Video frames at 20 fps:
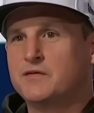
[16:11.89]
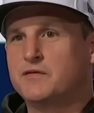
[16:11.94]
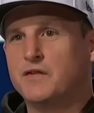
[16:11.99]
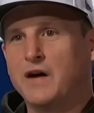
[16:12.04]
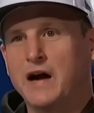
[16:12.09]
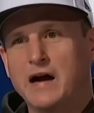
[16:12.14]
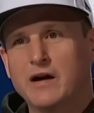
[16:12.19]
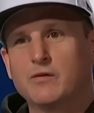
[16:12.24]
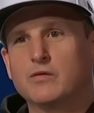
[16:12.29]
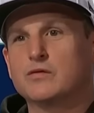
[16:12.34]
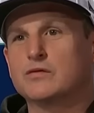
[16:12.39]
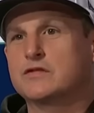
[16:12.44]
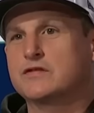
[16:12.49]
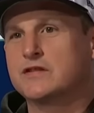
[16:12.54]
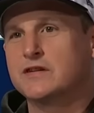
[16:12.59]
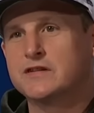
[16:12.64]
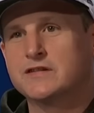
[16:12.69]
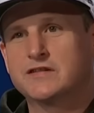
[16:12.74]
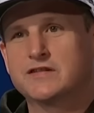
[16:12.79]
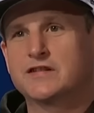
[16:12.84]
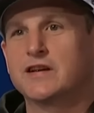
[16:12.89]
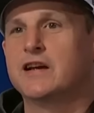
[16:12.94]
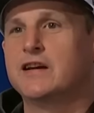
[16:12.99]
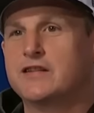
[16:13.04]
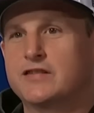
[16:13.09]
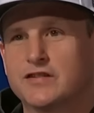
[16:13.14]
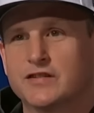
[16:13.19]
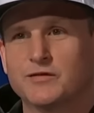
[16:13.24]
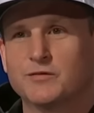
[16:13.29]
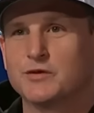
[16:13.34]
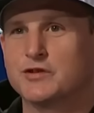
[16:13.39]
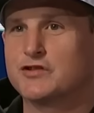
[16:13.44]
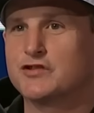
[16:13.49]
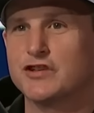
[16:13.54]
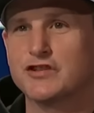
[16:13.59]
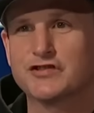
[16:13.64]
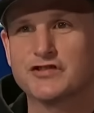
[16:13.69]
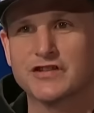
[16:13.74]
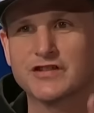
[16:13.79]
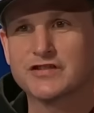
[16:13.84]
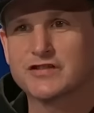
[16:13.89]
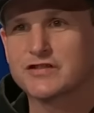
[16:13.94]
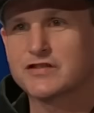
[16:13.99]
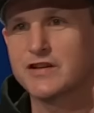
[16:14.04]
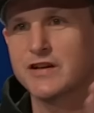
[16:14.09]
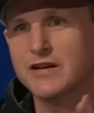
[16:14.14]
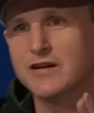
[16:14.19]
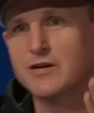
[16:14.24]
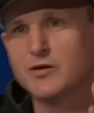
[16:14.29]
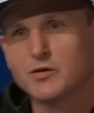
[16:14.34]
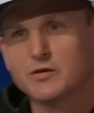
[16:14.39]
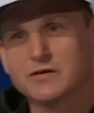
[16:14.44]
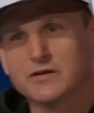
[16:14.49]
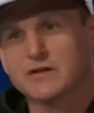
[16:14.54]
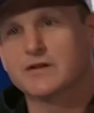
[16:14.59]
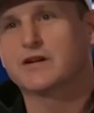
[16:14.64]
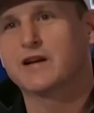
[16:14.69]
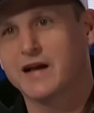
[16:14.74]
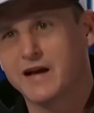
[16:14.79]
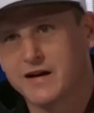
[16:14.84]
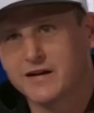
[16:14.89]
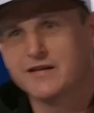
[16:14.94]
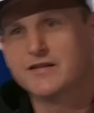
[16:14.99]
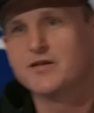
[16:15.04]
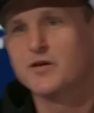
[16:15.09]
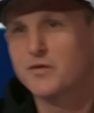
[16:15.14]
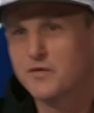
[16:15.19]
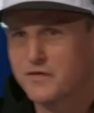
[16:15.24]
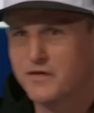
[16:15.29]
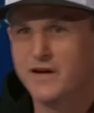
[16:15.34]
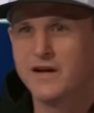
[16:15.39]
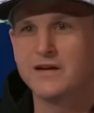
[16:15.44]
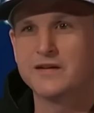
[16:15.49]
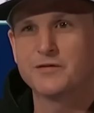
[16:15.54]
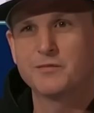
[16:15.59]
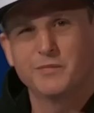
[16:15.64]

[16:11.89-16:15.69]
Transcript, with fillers: viral sensation was just a single look out of your face